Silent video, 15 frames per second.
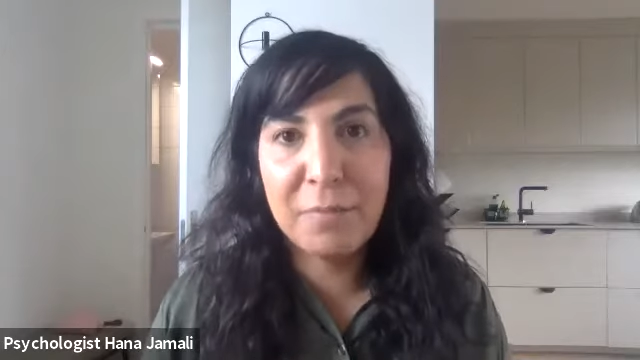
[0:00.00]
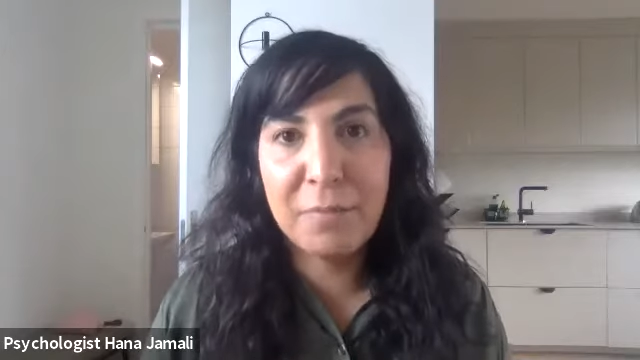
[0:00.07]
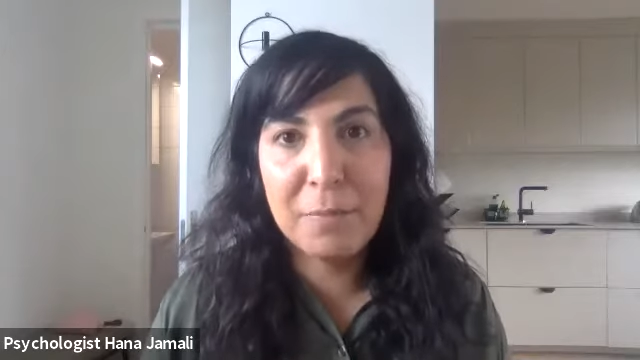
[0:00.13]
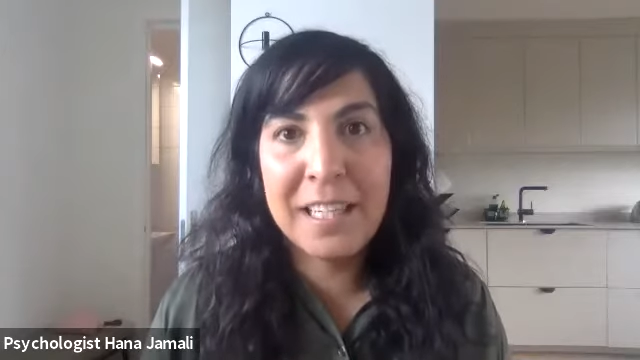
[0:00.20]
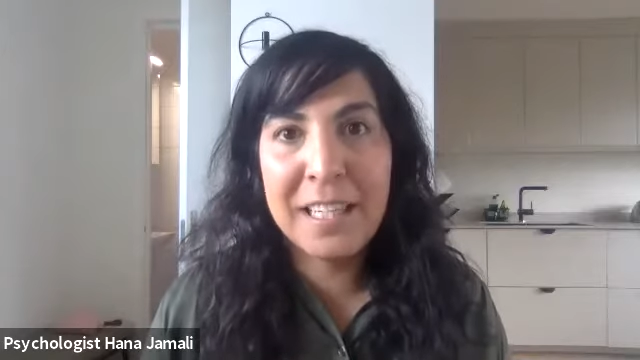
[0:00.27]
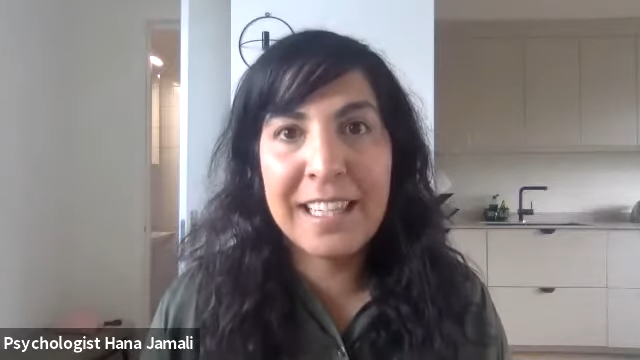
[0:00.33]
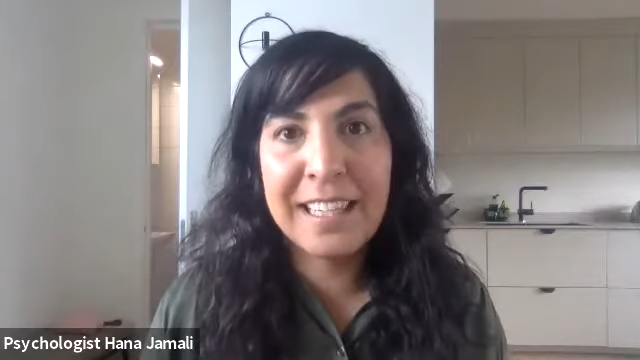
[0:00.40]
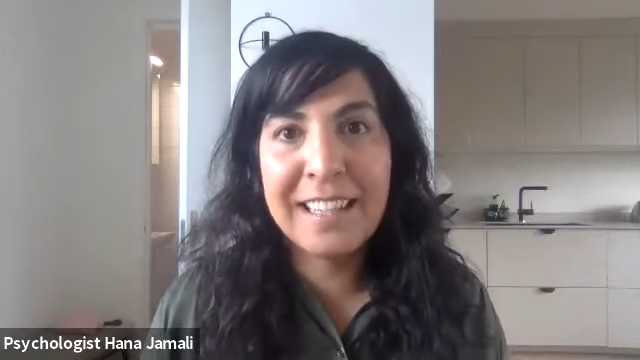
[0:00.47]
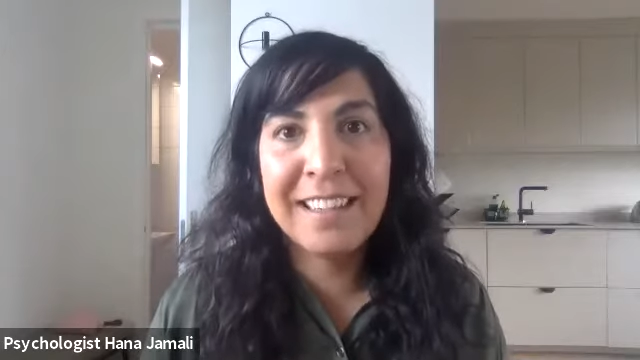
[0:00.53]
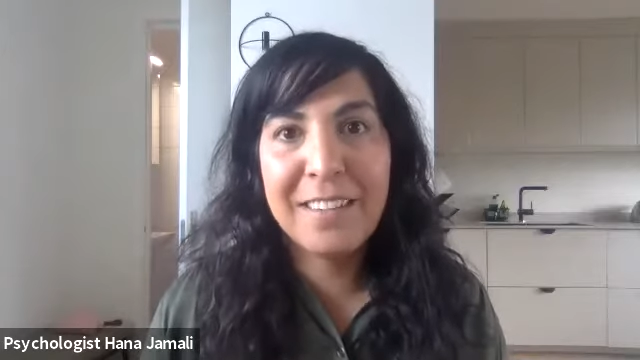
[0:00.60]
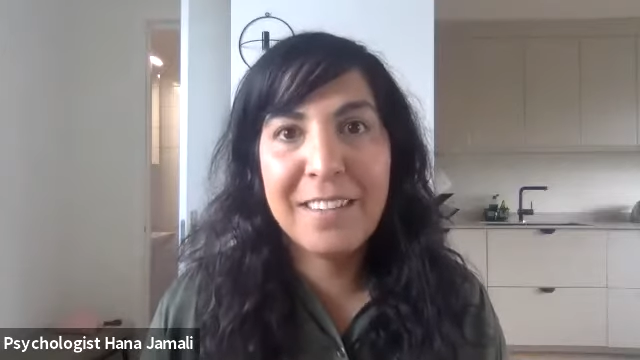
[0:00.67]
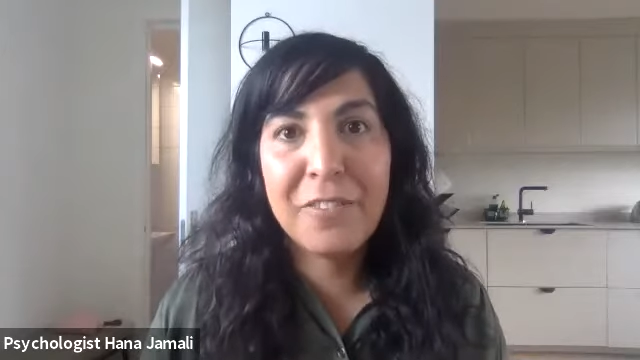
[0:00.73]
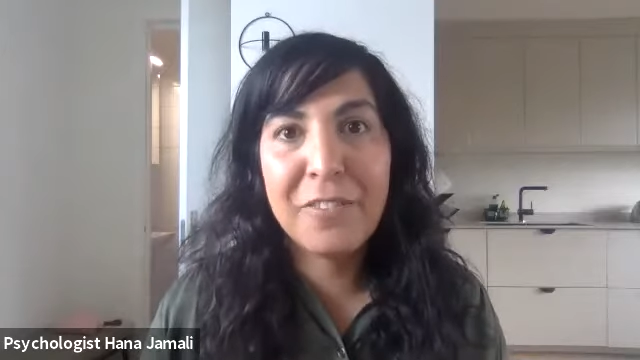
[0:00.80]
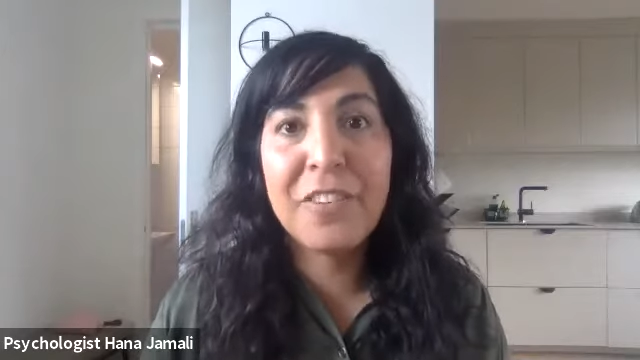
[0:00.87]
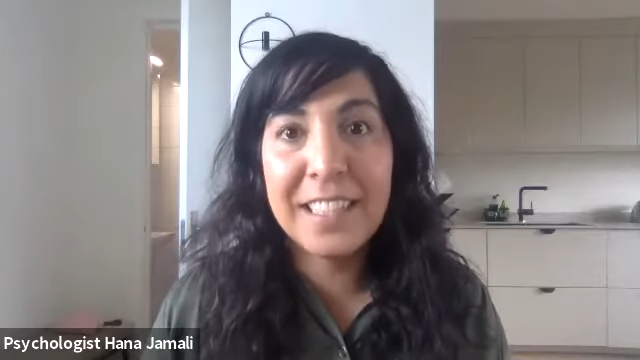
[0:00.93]
of being
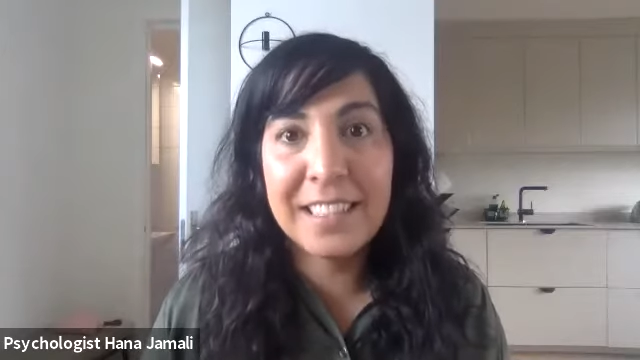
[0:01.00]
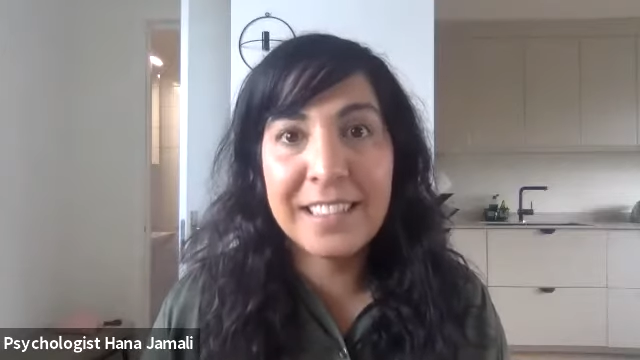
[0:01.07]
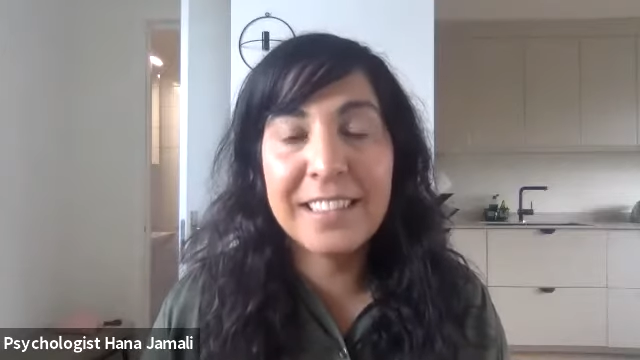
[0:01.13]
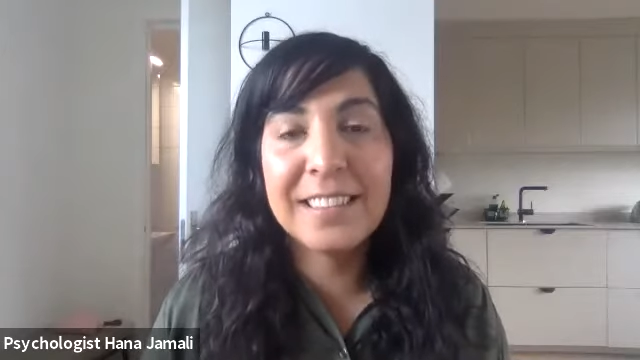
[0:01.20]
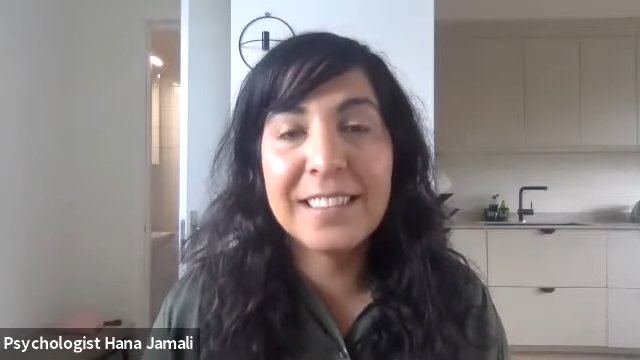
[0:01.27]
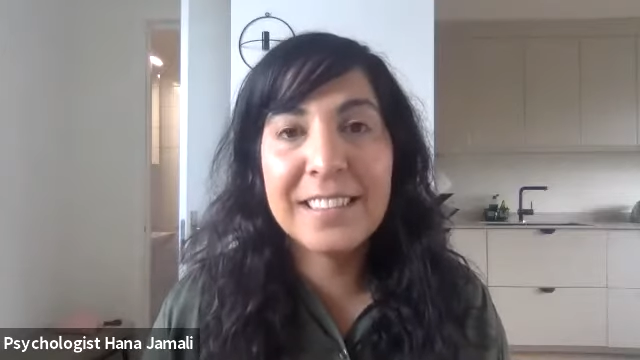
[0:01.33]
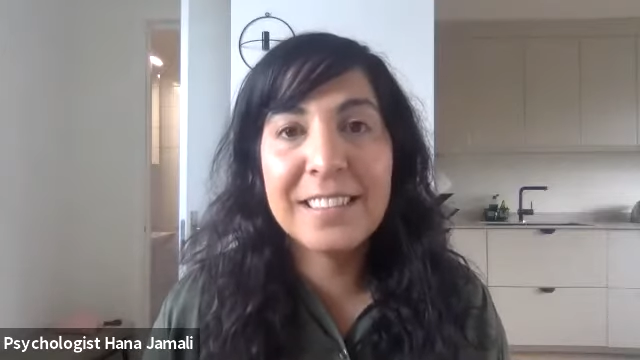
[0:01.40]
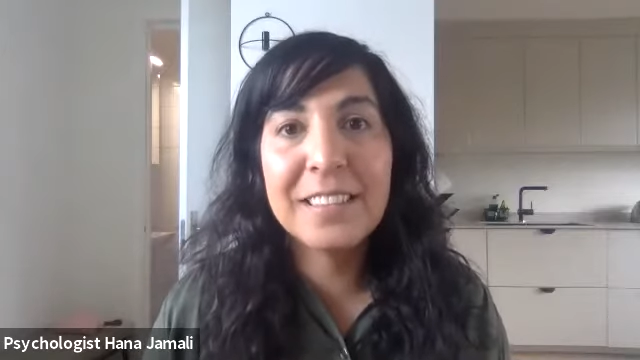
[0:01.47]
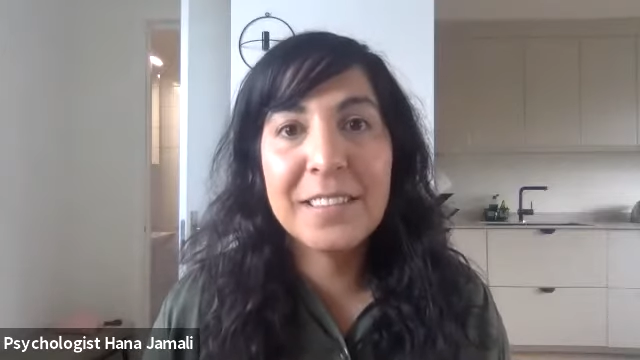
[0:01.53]
frightened.